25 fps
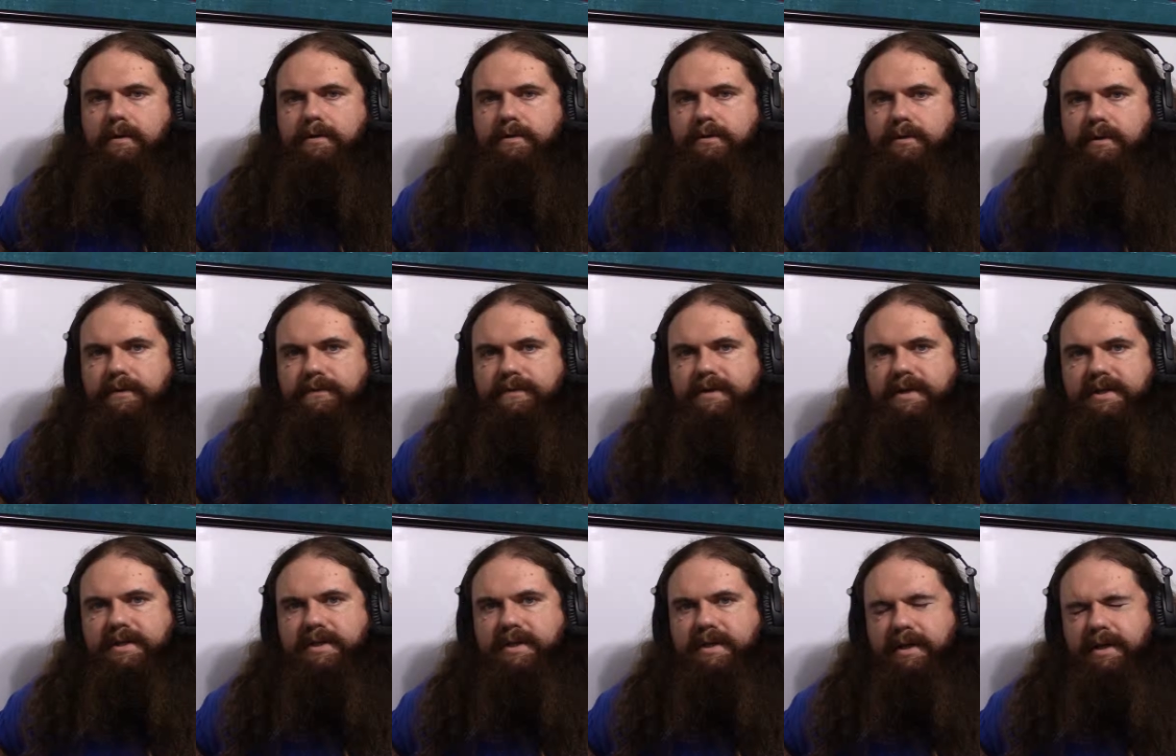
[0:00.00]
So we've
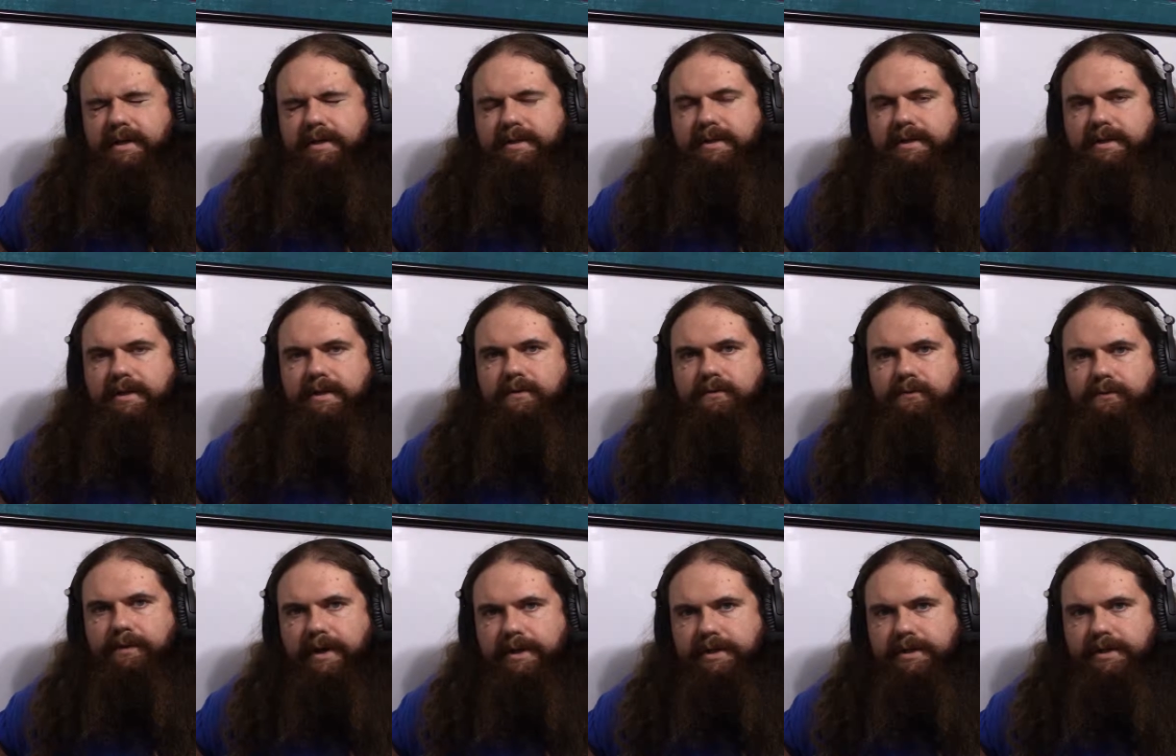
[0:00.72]
discussed that a
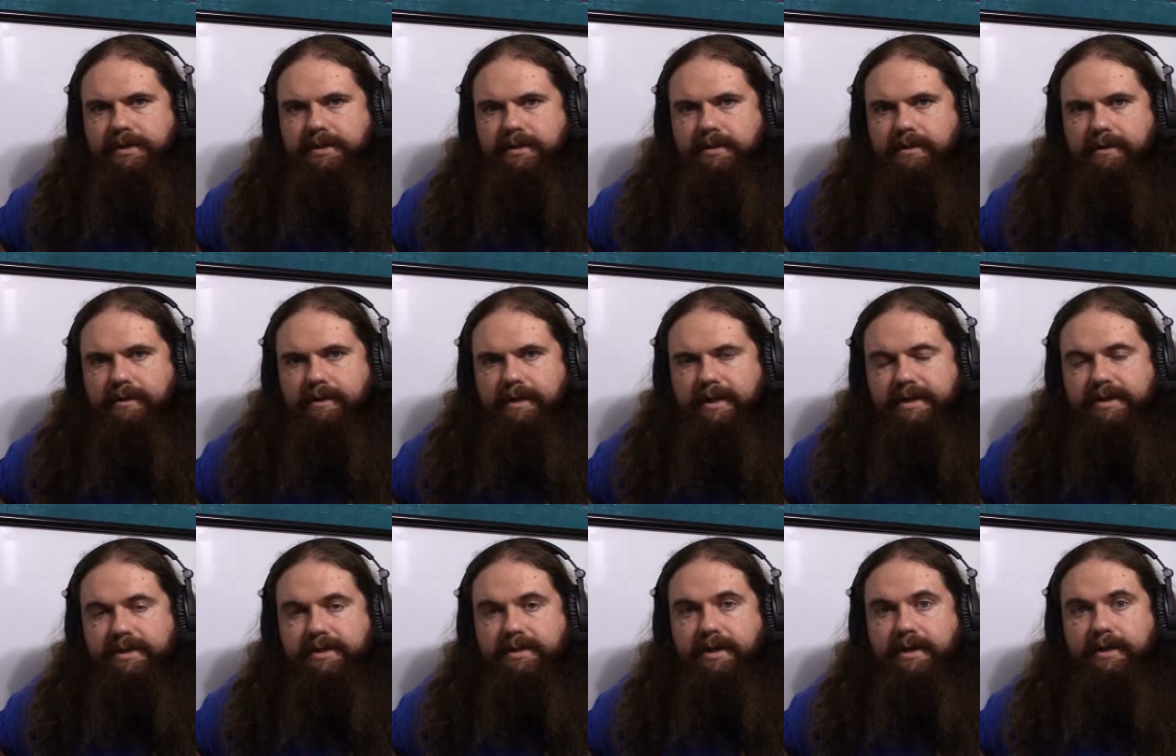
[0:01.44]
register
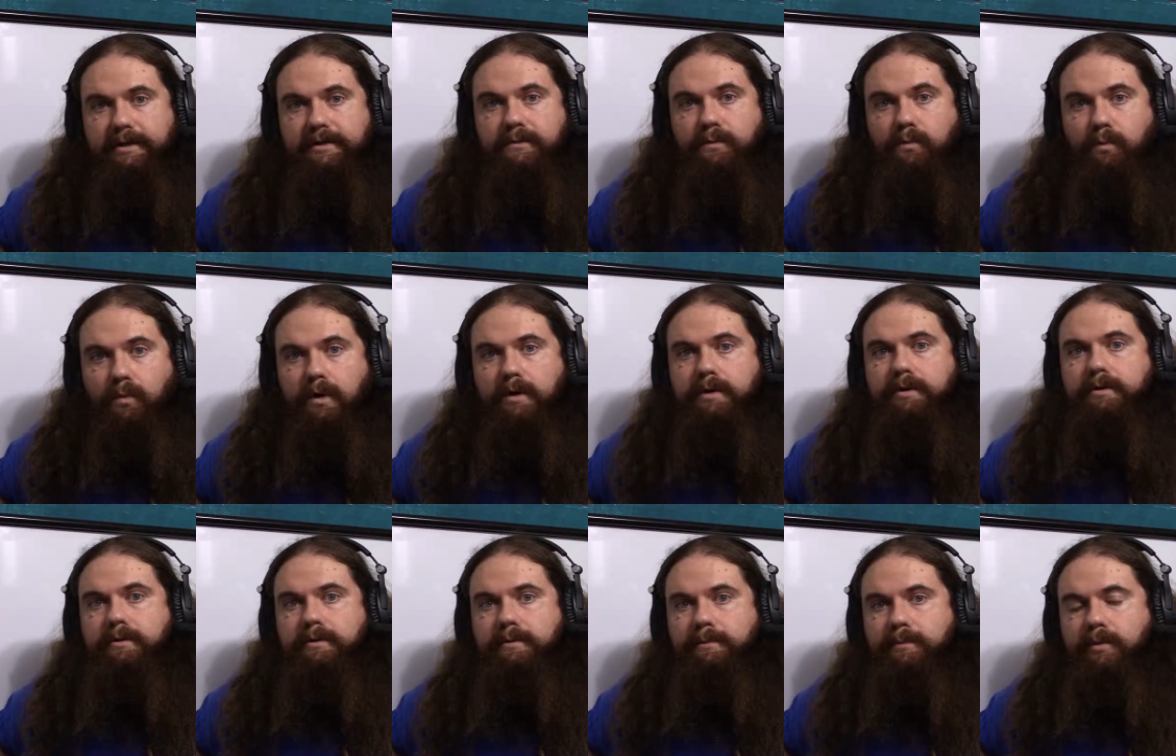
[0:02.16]
is just one
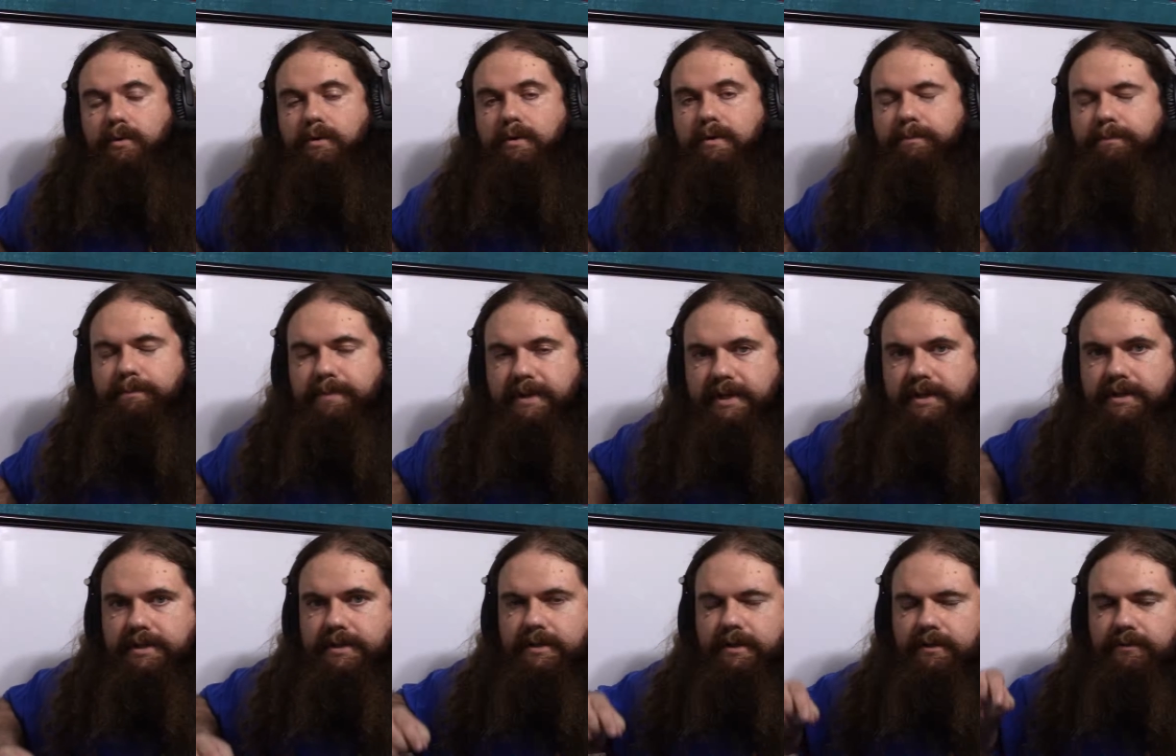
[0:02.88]
or more
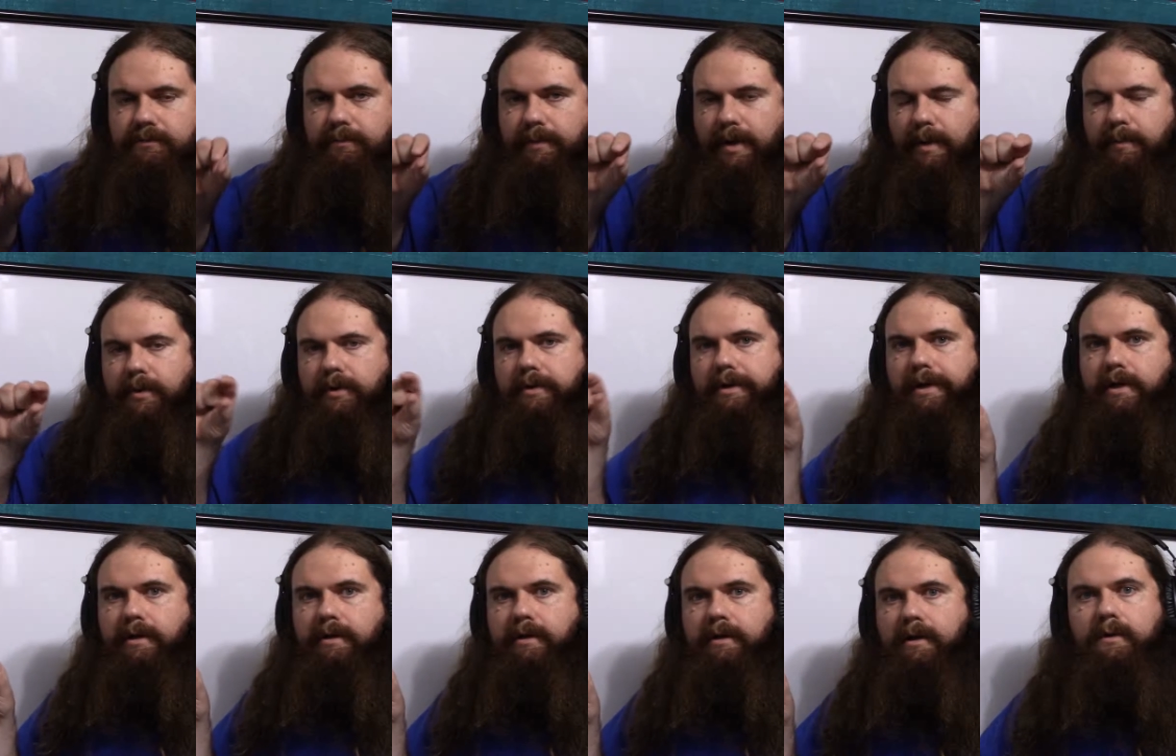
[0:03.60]
bits of
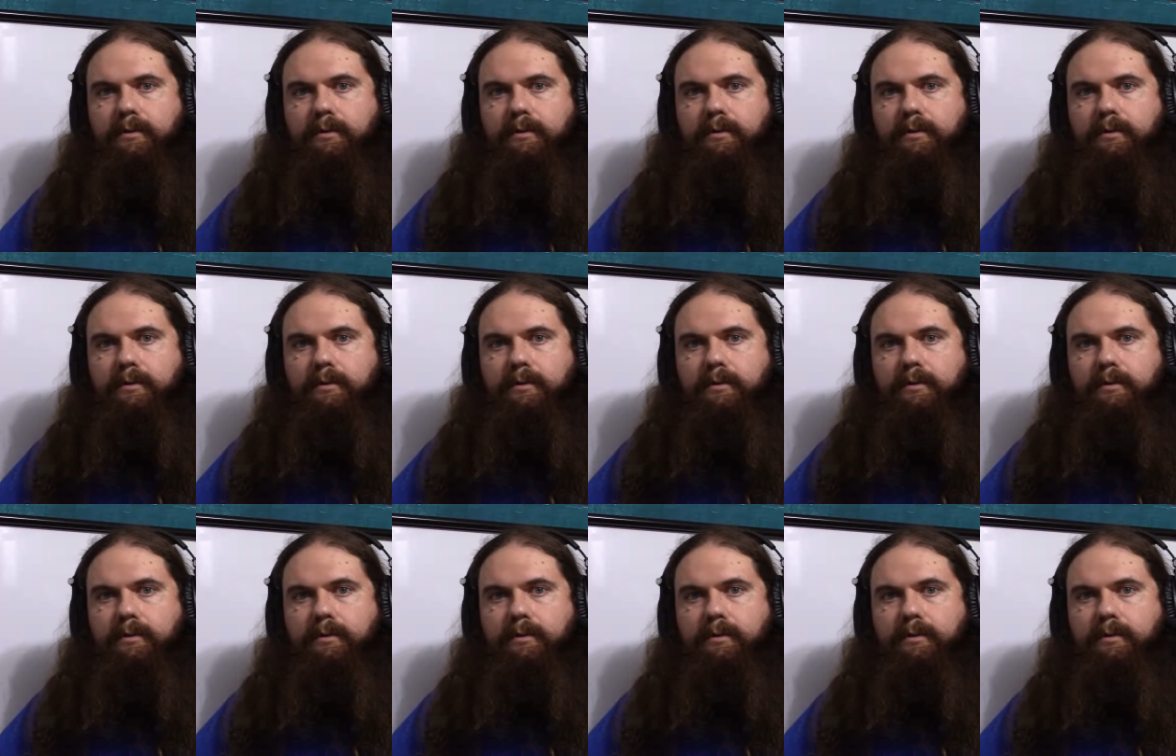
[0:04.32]
memory,